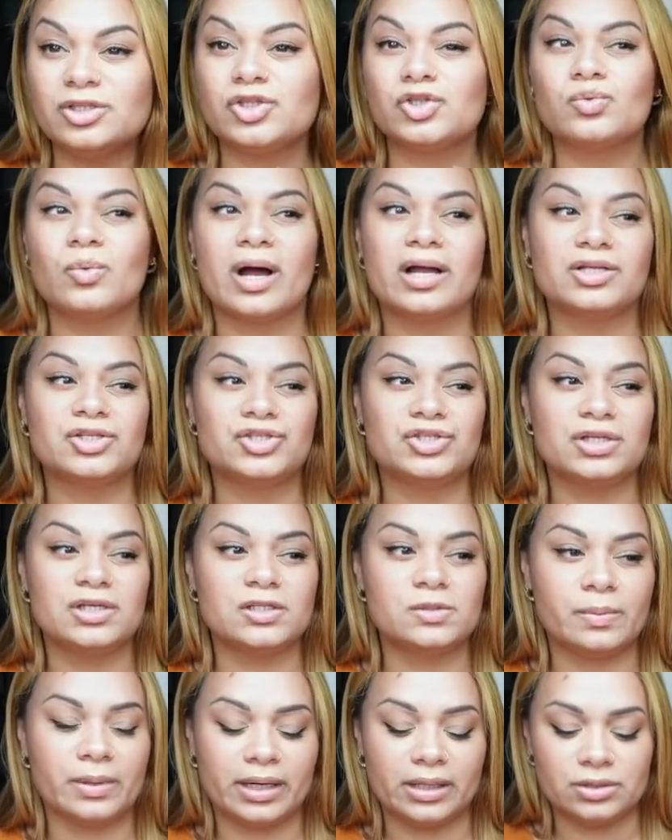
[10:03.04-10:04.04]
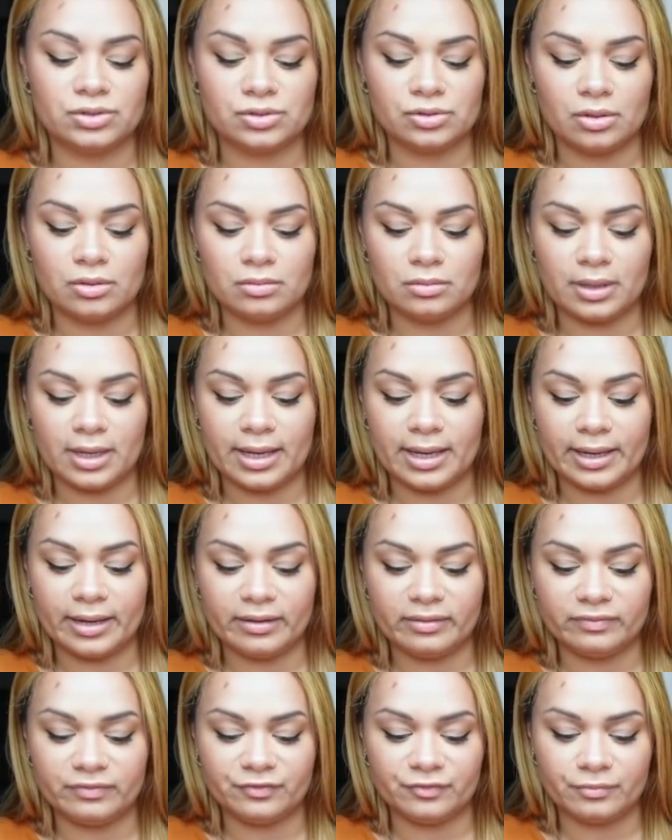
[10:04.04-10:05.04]
swatch these, but I don't
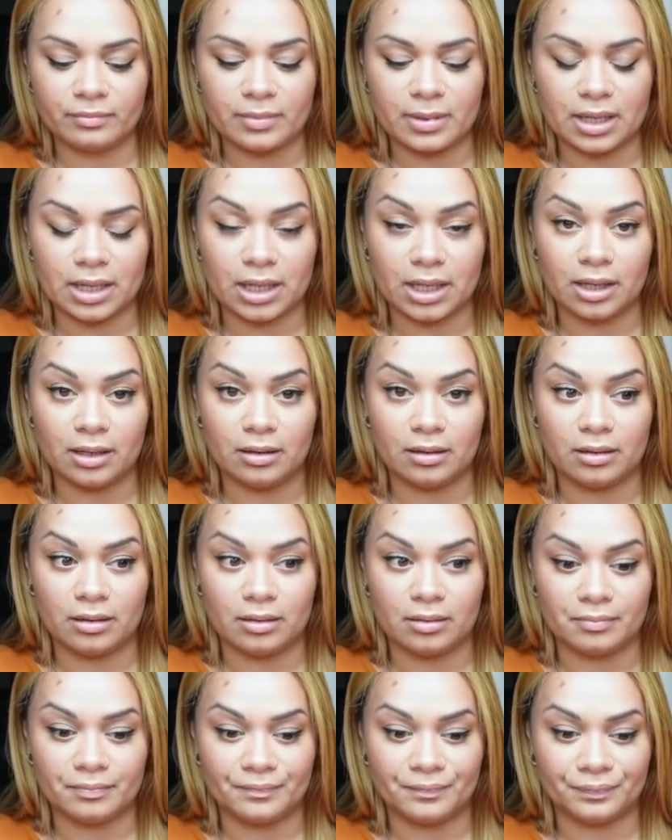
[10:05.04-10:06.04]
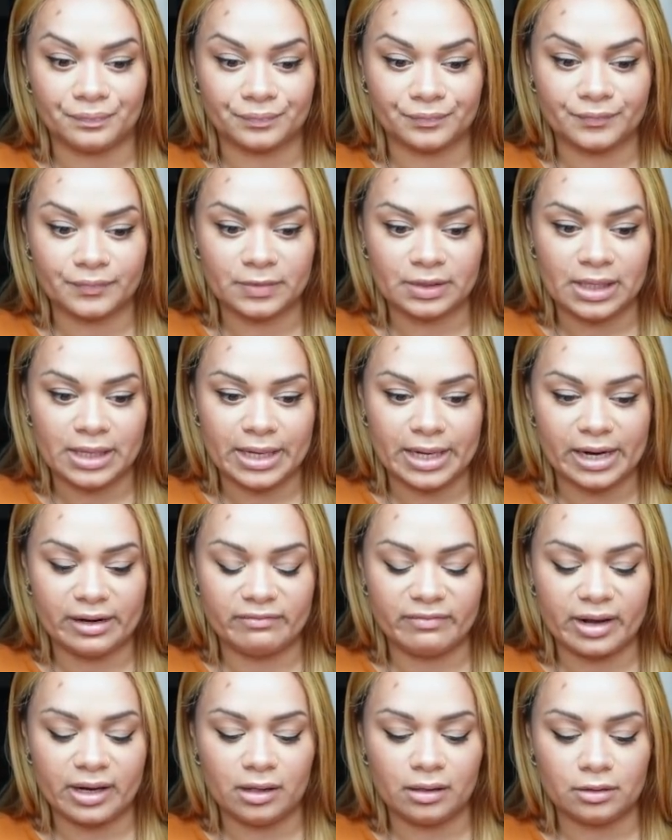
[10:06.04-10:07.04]
have my I
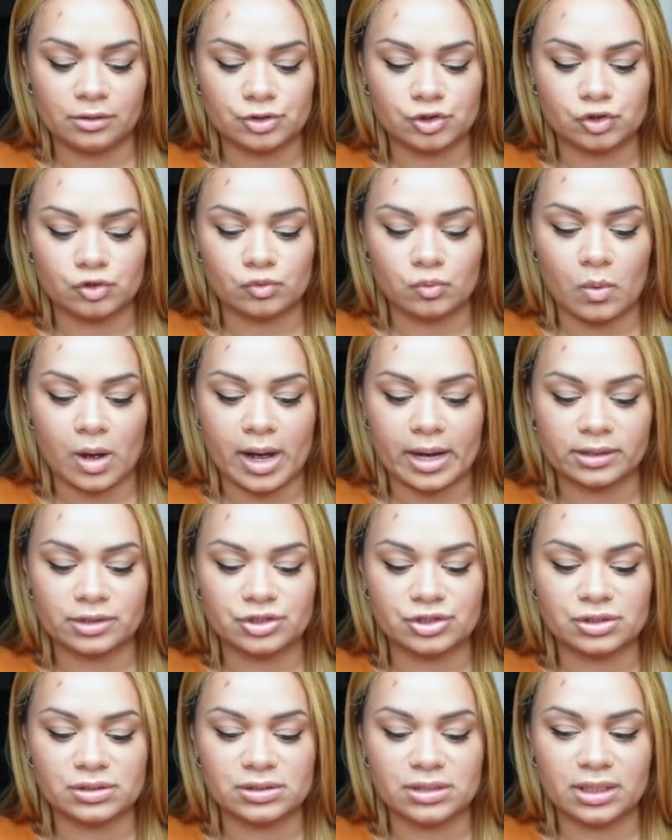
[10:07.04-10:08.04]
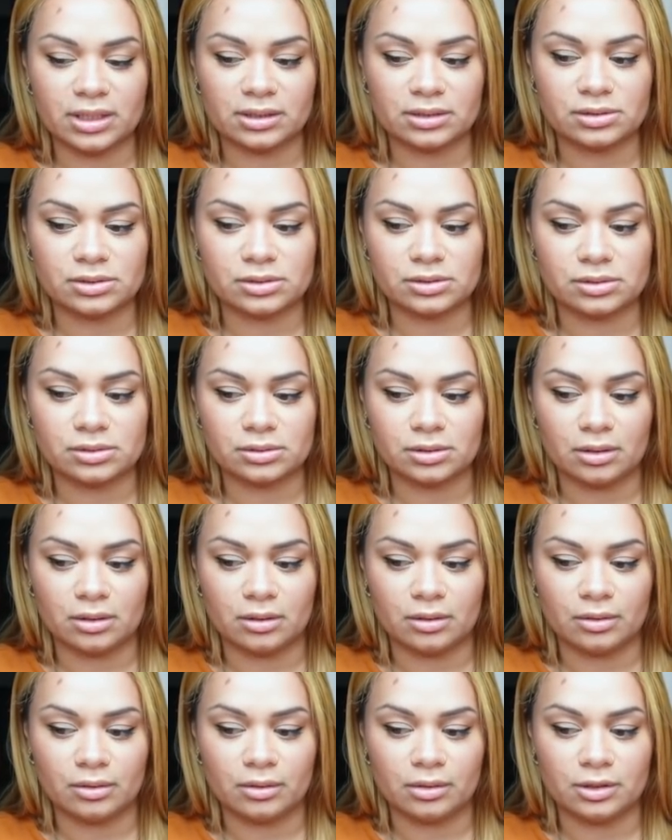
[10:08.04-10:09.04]
ran out of swatch sticks.
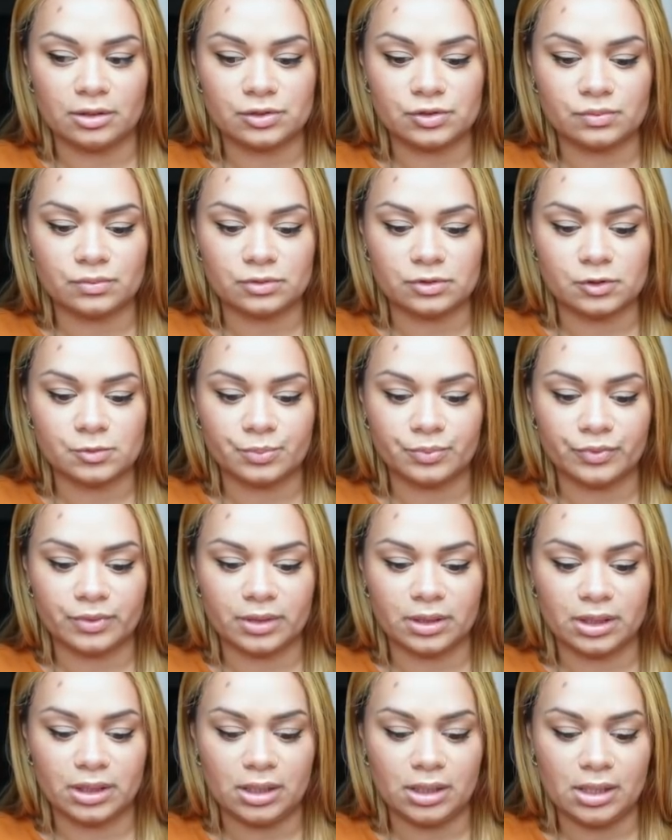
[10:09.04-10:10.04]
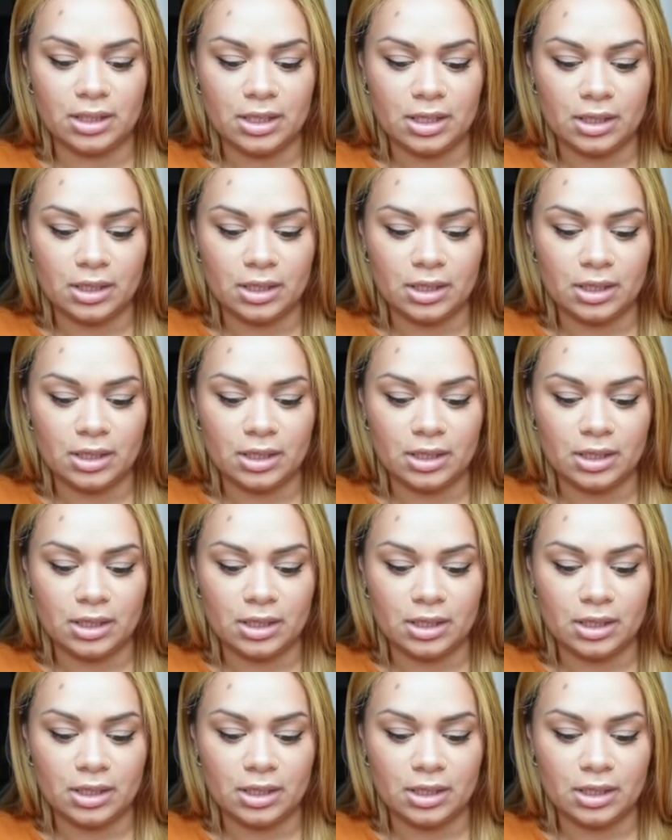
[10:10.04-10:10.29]
Oh, this one's pretty.